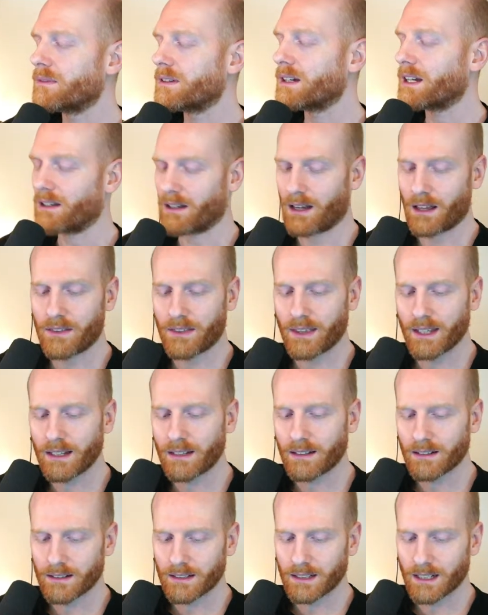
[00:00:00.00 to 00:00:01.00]
I
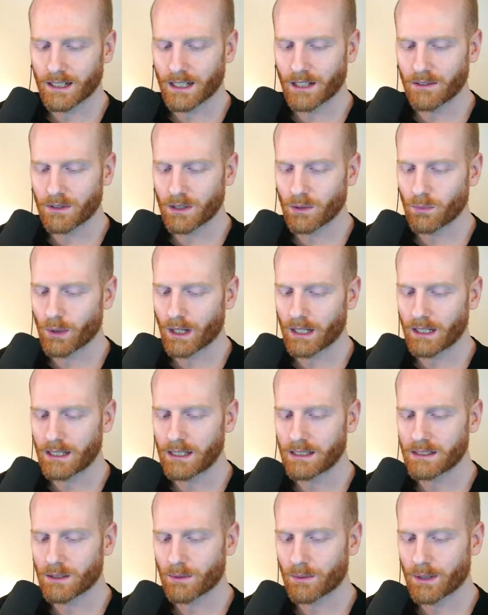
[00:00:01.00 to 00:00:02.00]
think like if the weather
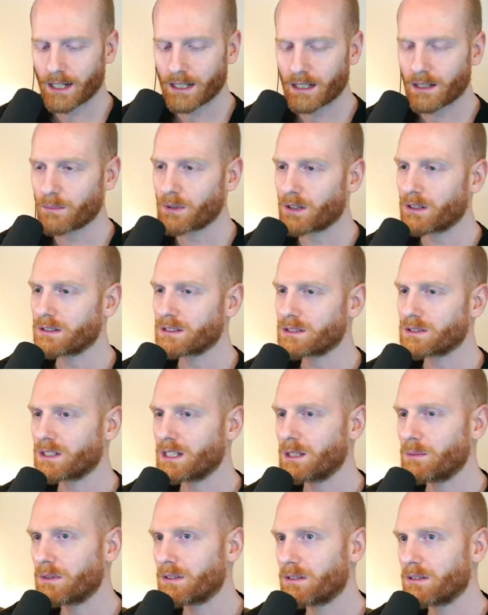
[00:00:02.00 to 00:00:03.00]
is alright, I'm gonna
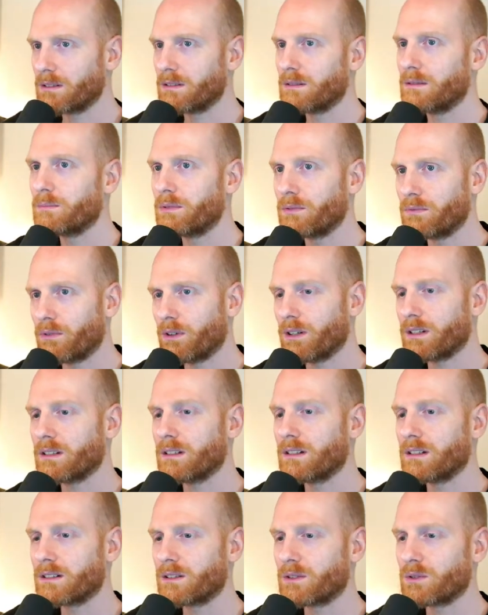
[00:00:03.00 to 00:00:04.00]
stream for
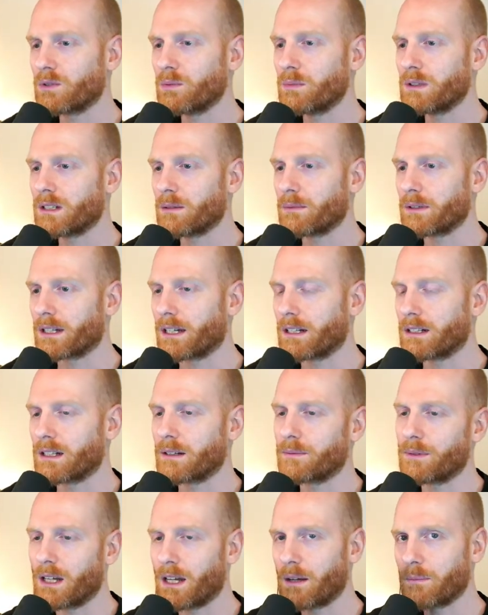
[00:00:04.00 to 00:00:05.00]
the Godot meetup again.
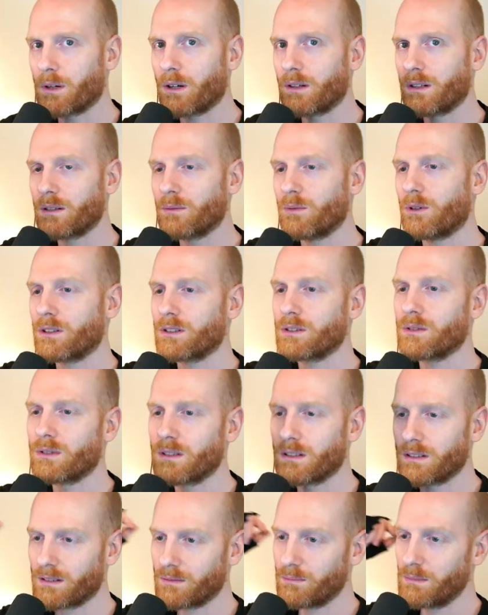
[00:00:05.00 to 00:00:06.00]
Like I'm gonna walk to
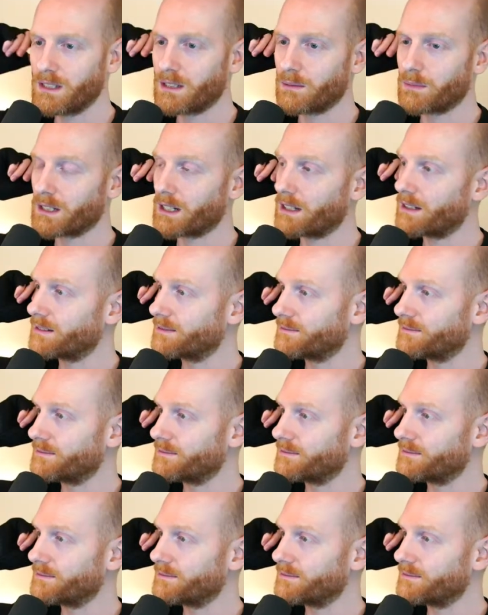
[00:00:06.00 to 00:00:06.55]
the meetup again.